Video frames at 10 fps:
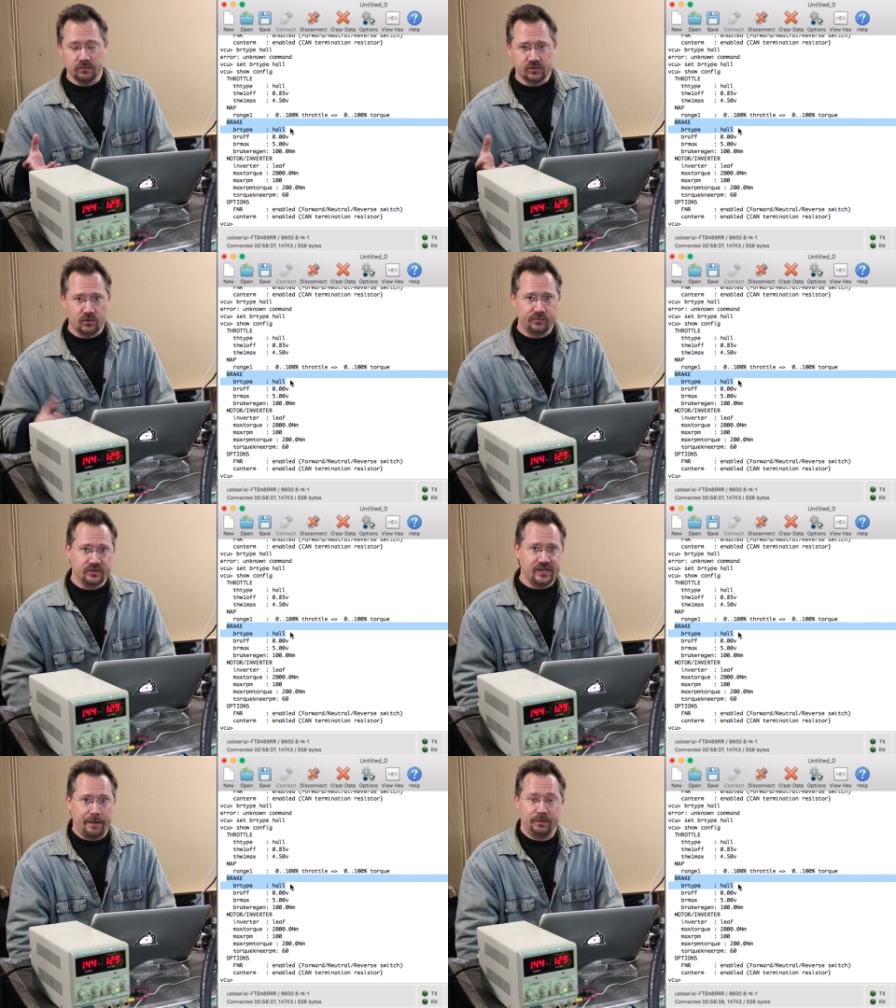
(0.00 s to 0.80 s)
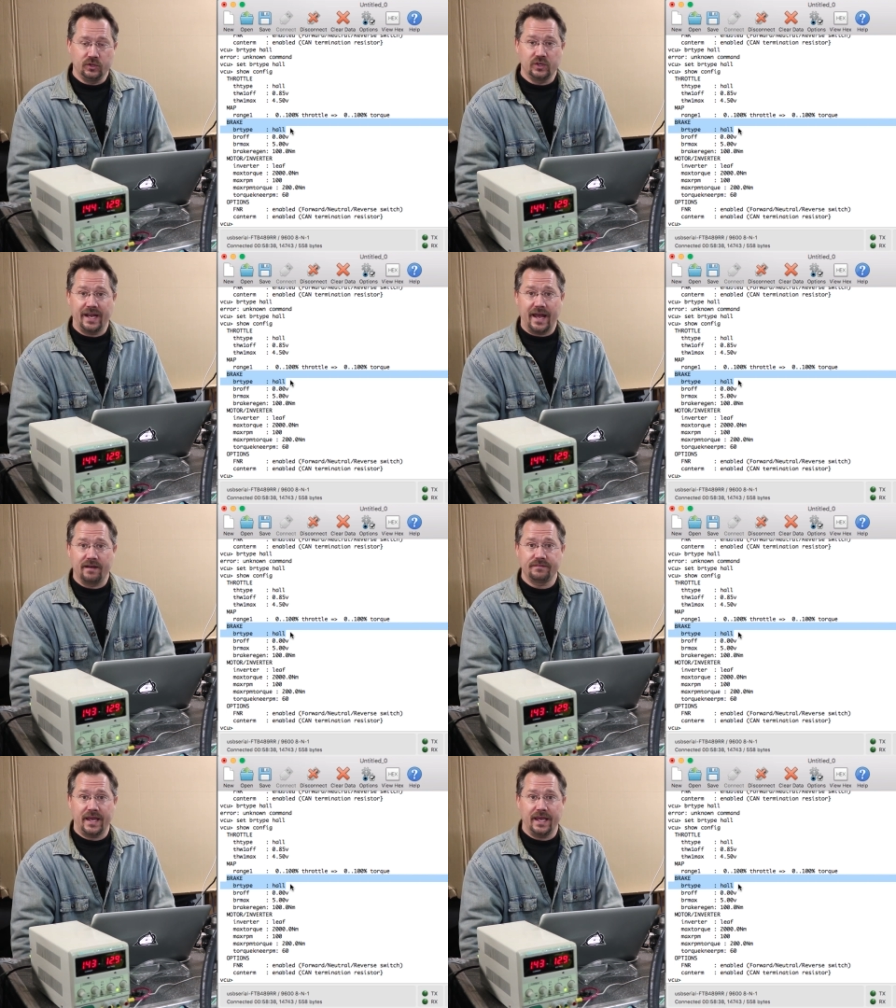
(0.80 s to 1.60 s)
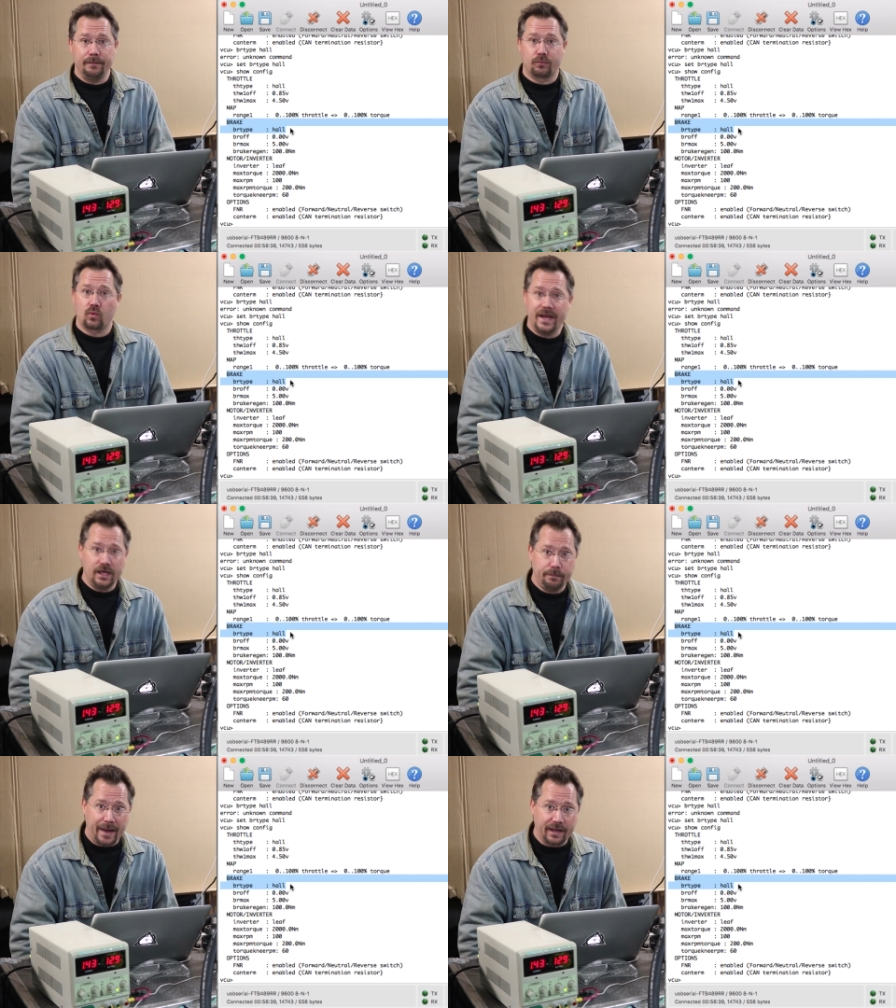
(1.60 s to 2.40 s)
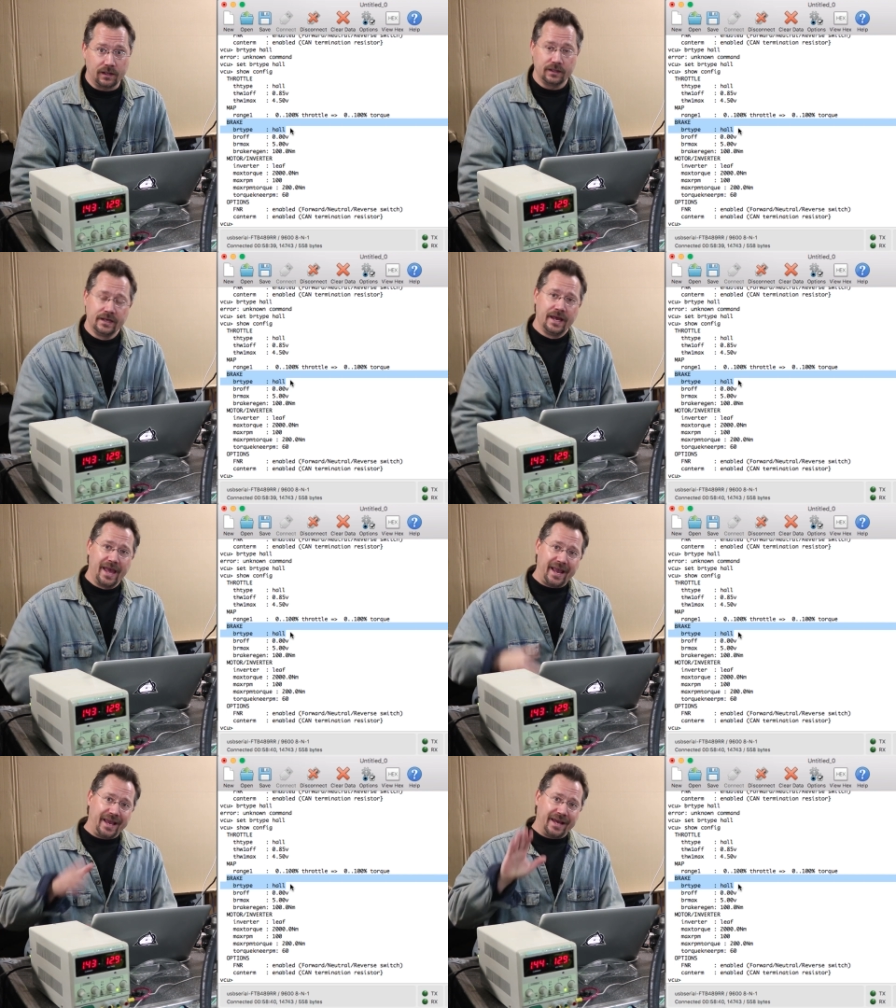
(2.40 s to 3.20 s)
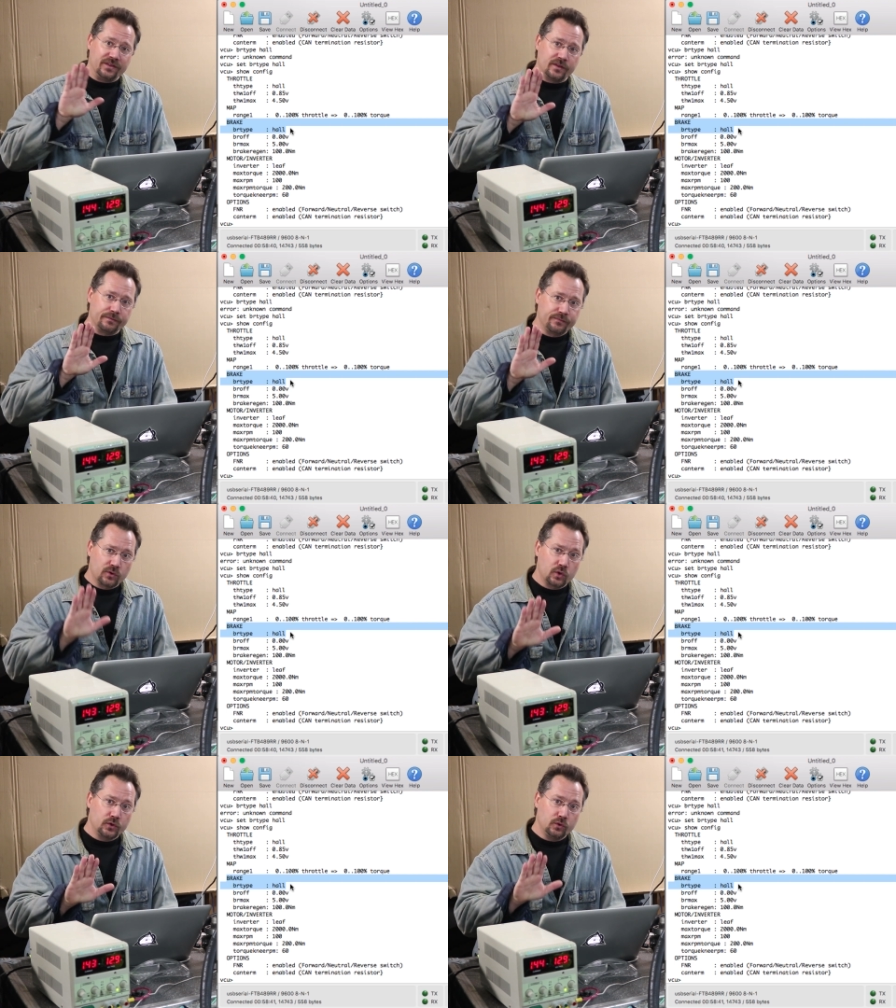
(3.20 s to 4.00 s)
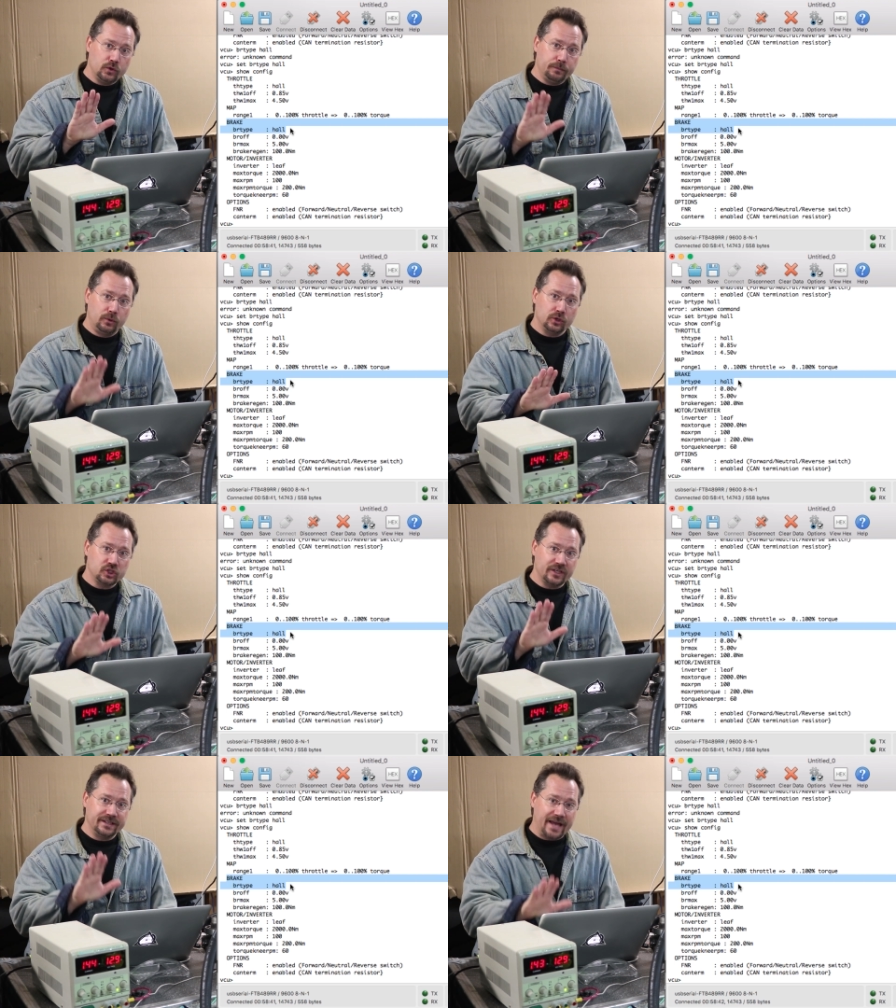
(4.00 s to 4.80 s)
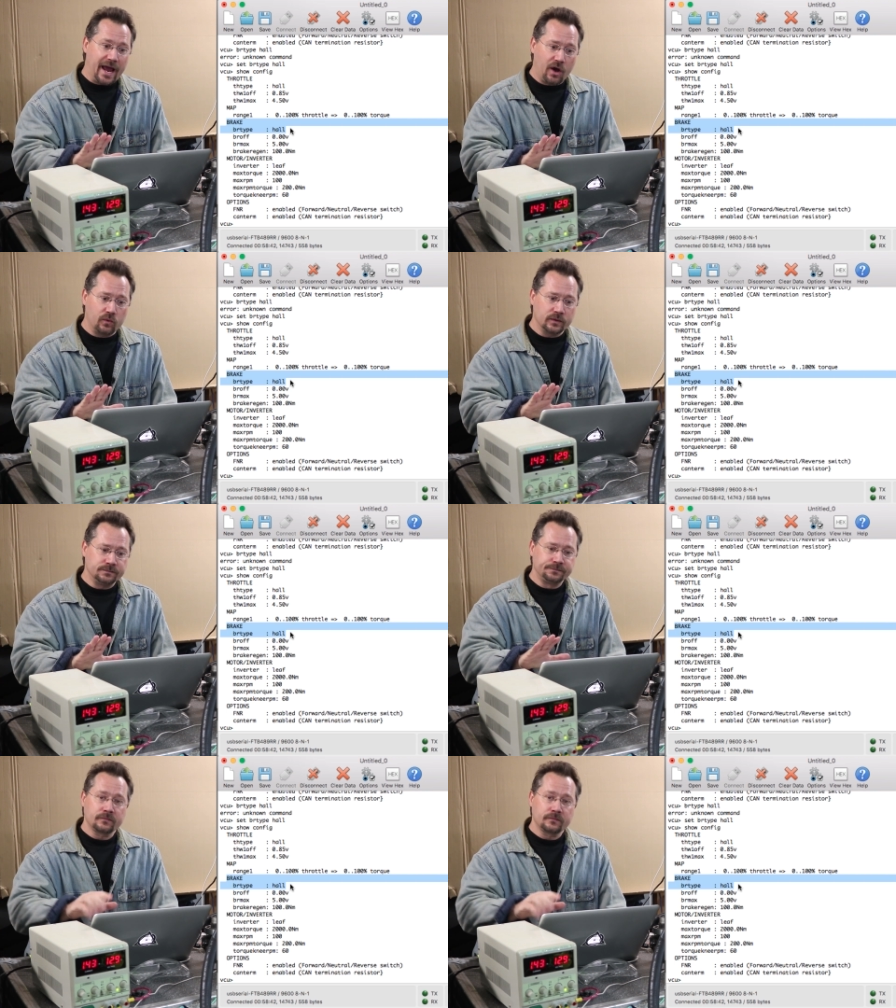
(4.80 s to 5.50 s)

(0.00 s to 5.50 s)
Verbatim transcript: So for example, you could have a brake pedal, and the further you push it down,